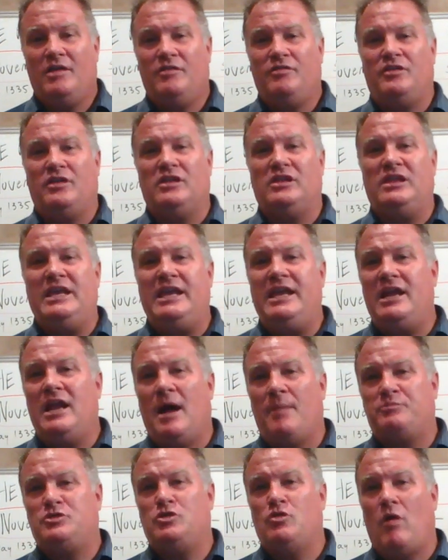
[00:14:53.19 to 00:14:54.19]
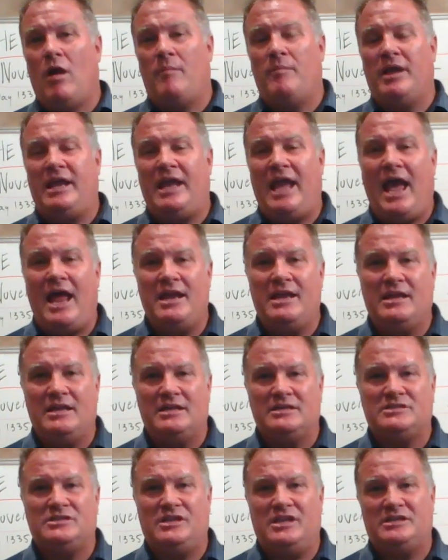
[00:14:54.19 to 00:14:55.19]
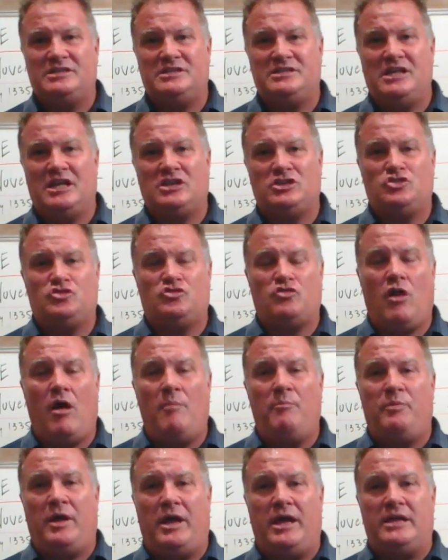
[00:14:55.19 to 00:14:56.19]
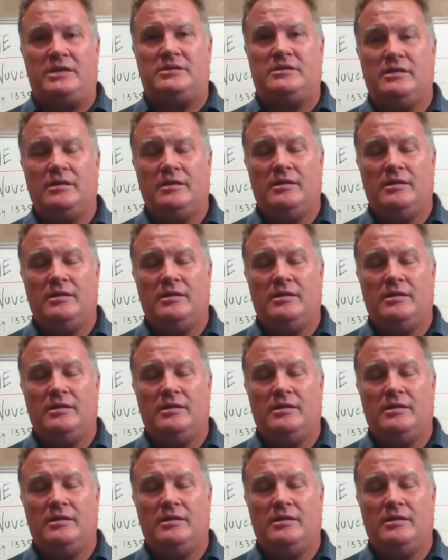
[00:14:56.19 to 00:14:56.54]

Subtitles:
the lead up to Armageddon, is the sixth trumpet